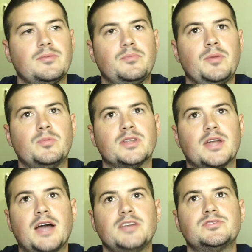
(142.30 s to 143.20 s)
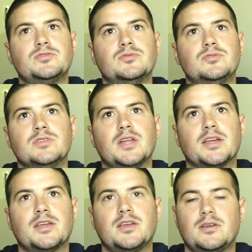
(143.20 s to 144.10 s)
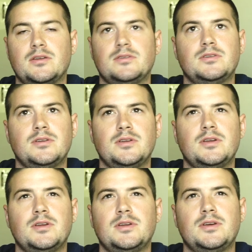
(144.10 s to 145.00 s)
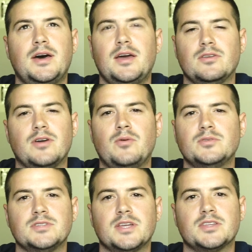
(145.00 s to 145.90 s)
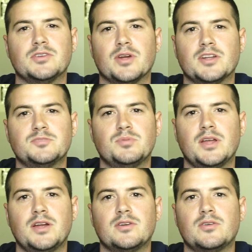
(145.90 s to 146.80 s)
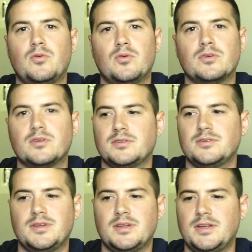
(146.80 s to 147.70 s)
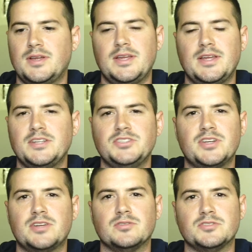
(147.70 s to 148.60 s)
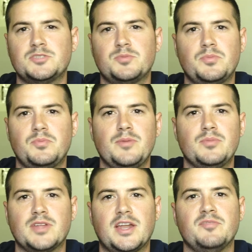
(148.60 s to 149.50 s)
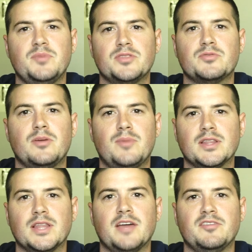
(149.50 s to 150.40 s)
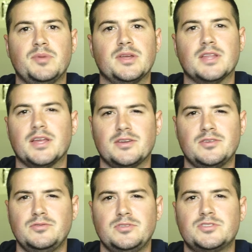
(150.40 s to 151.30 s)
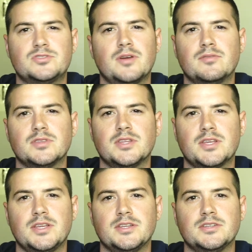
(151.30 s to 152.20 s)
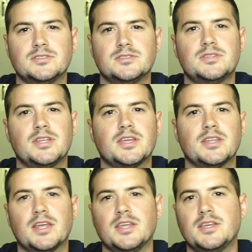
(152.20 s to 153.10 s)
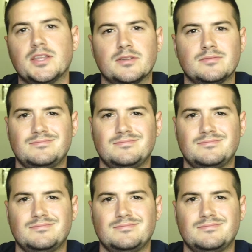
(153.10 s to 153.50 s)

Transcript: people in high school, like, I don't know, I wasn't like the greatest player, or in general, just people that have been throughout my life being like, who does Trevor think he is, thinking that he can